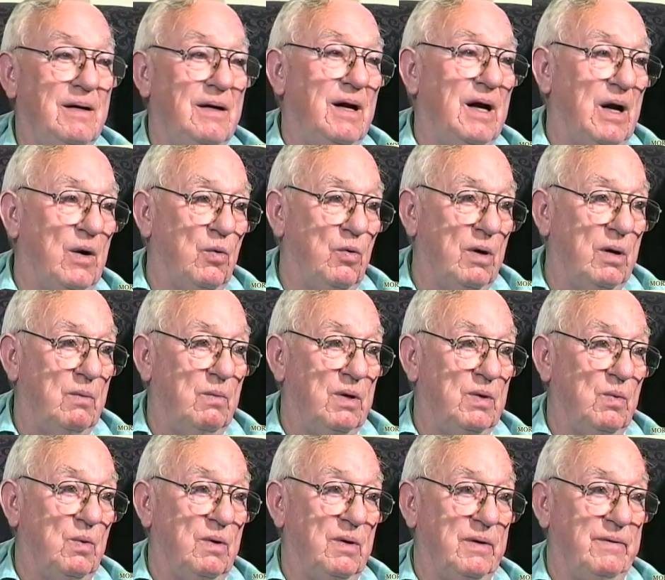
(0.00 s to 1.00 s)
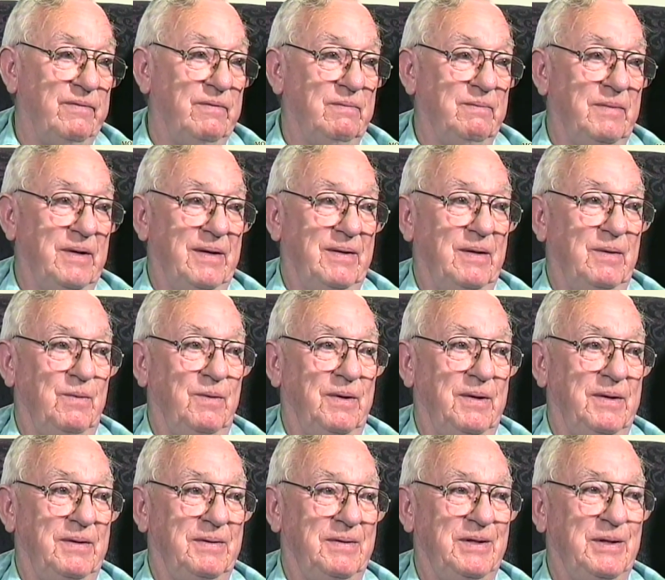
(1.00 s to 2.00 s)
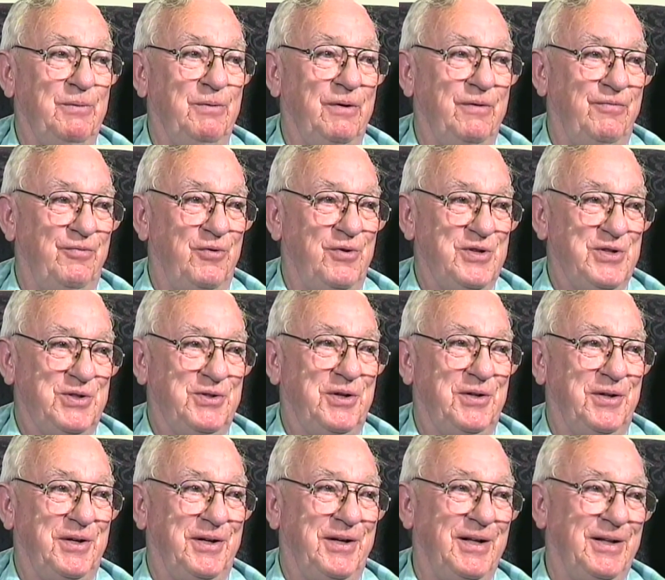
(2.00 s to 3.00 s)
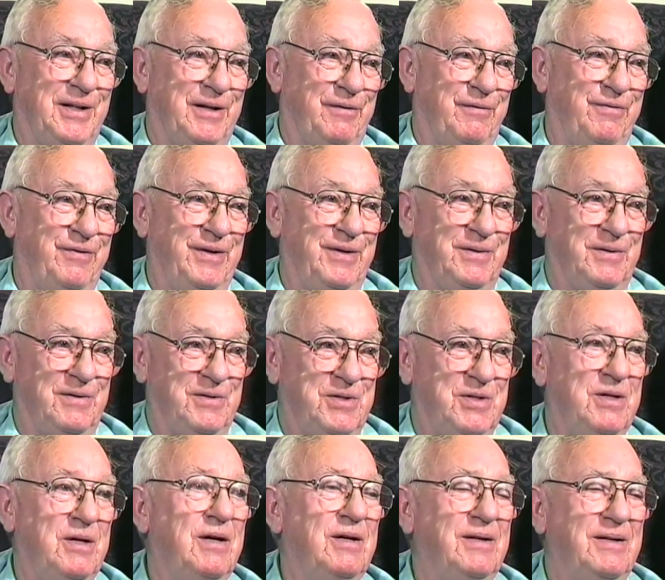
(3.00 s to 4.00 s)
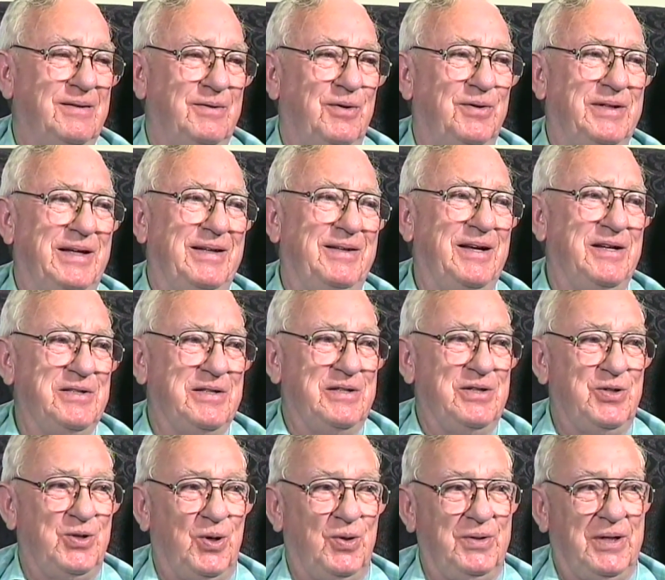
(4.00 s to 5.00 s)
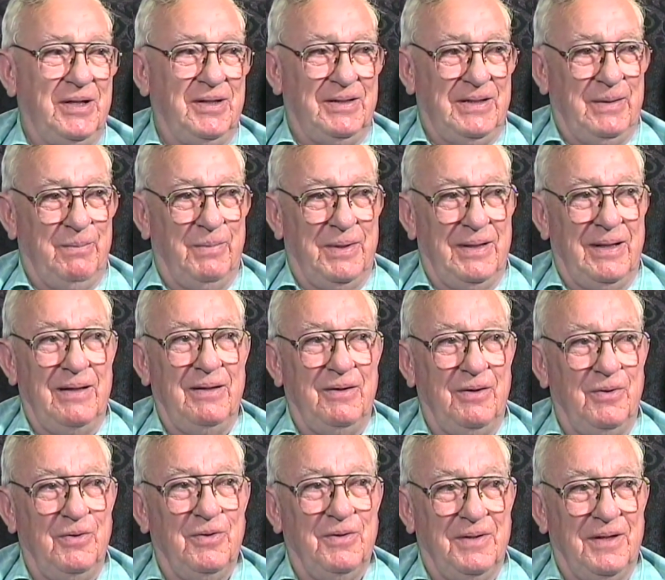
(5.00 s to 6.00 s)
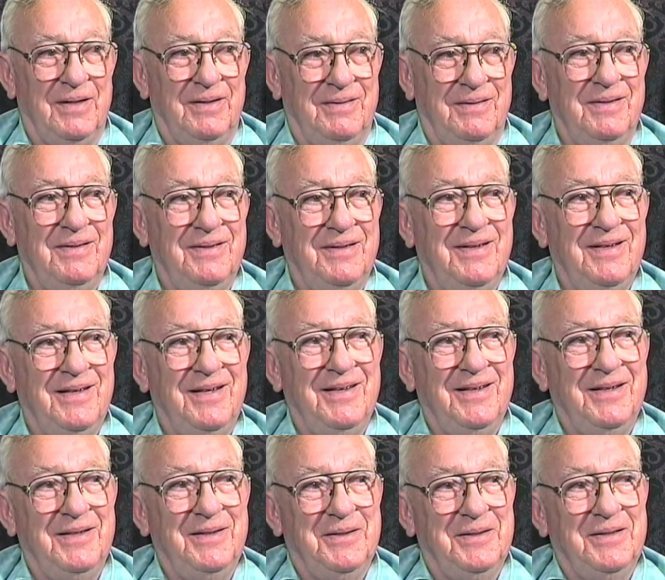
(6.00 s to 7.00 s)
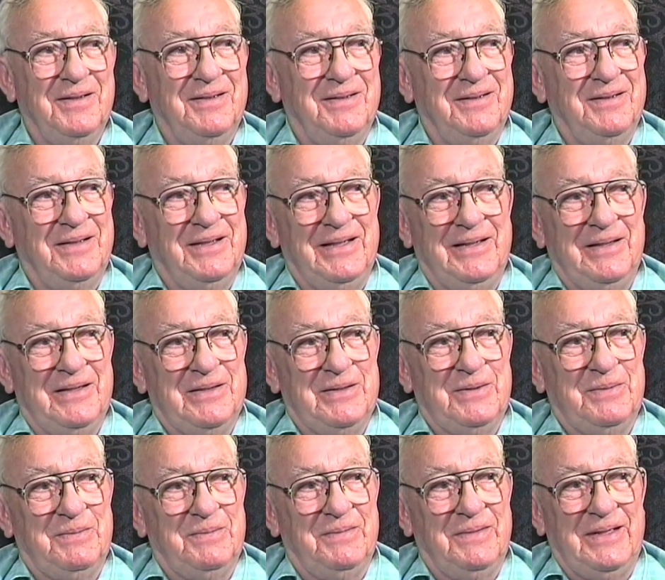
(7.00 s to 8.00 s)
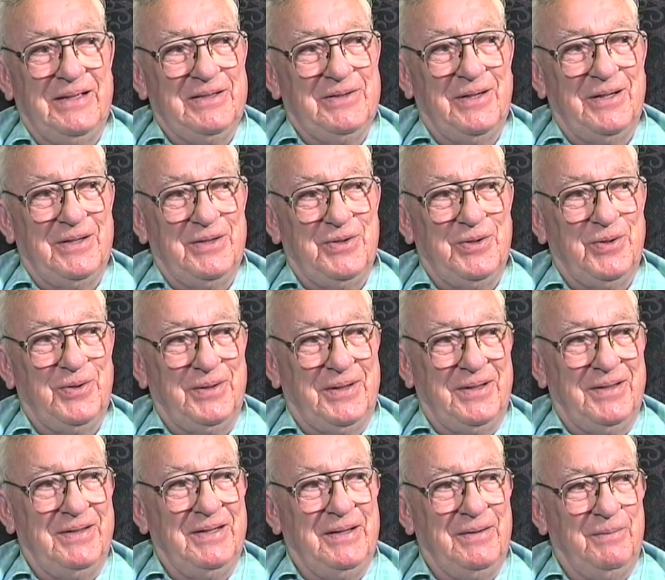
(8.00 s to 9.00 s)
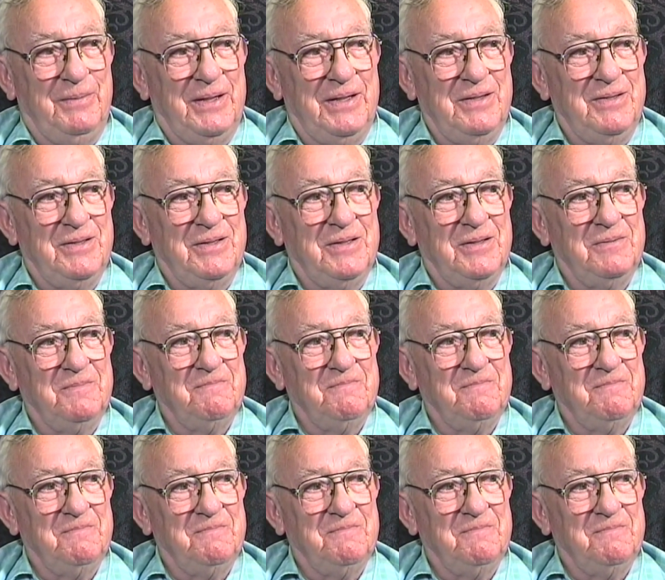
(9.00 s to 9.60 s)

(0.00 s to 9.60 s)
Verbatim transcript: I worked with one of them, by the way. He refers to the killing fields. Only he does it jokingly, but I know that he doesn't, he's not joking, he means it.